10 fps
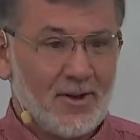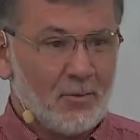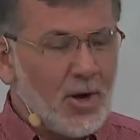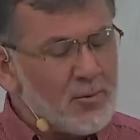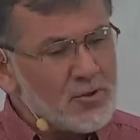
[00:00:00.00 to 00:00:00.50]

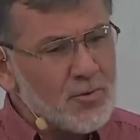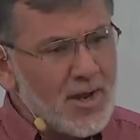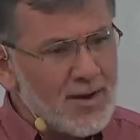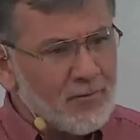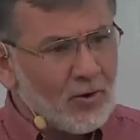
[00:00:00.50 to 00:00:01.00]
Why would you
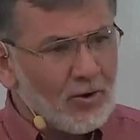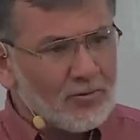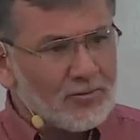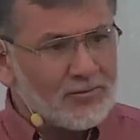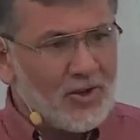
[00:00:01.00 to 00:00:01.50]

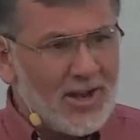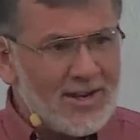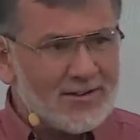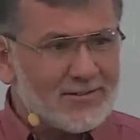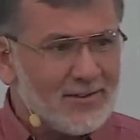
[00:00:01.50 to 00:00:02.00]
ever
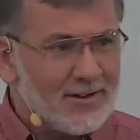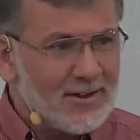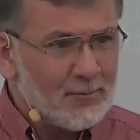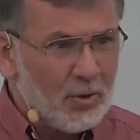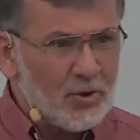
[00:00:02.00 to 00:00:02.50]
take,
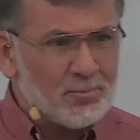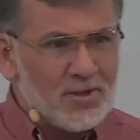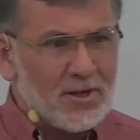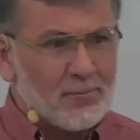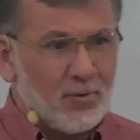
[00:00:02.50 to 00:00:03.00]
put
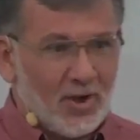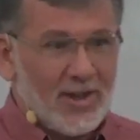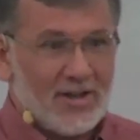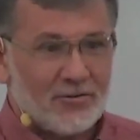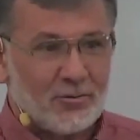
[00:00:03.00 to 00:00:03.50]
me in a
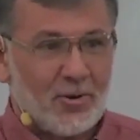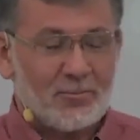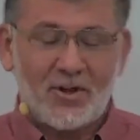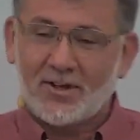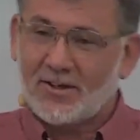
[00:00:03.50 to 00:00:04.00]
place where
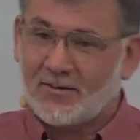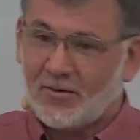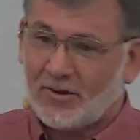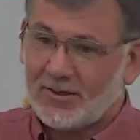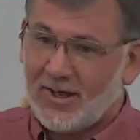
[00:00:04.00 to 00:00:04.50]
I'm taken
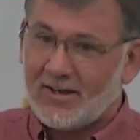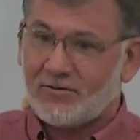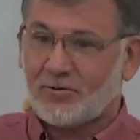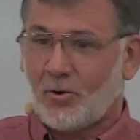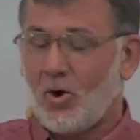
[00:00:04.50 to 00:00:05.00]
into the
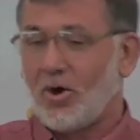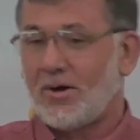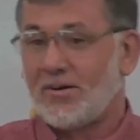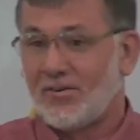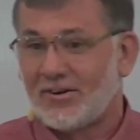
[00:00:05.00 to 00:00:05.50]
king's
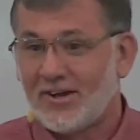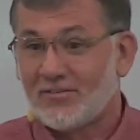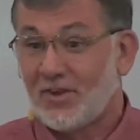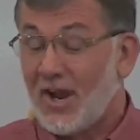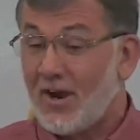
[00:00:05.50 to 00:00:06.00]
court, into the
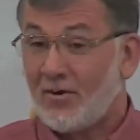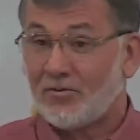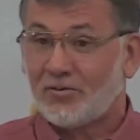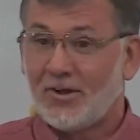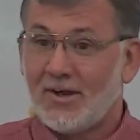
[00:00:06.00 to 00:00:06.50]
king's
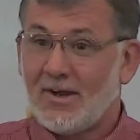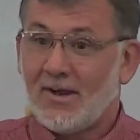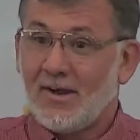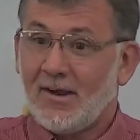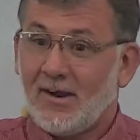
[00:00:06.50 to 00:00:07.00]
house,
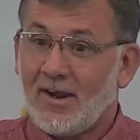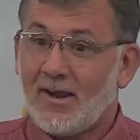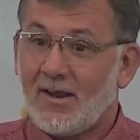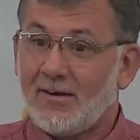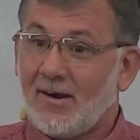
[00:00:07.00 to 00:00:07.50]

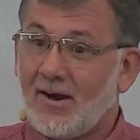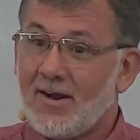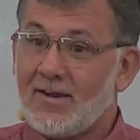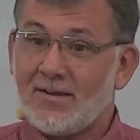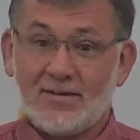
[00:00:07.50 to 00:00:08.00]
and
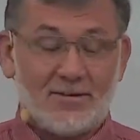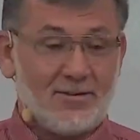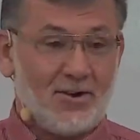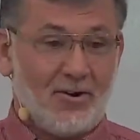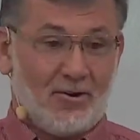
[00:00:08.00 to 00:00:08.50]
I,
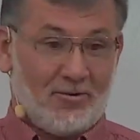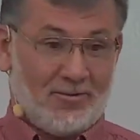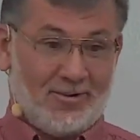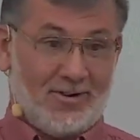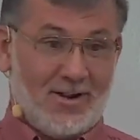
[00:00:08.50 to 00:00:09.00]
you
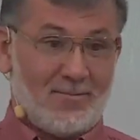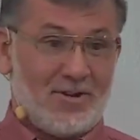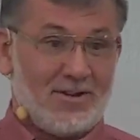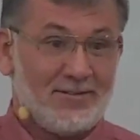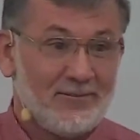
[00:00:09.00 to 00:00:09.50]
know, I
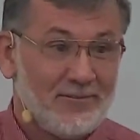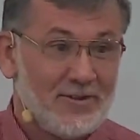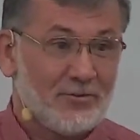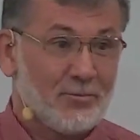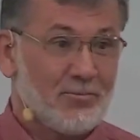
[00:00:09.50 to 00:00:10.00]
mean,
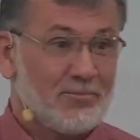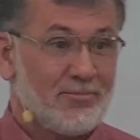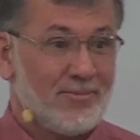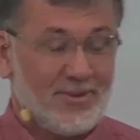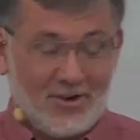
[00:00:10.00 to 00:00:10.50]
these, you
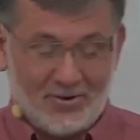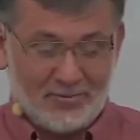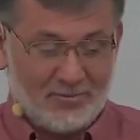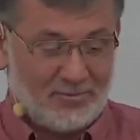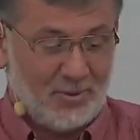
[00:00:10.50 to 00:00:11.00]

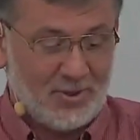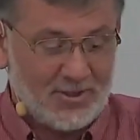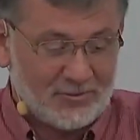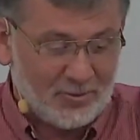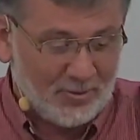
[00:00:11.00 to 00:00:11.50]
know, put
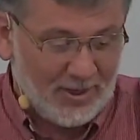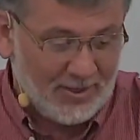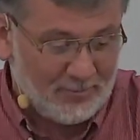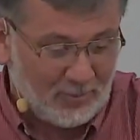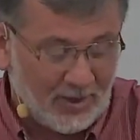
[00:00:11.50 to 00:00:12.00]
into
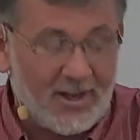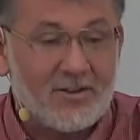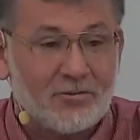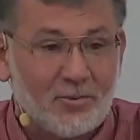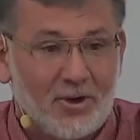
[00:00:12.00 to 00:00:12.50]
a
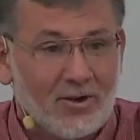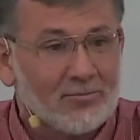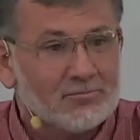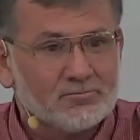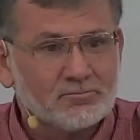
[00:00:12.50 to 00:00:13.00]
place where,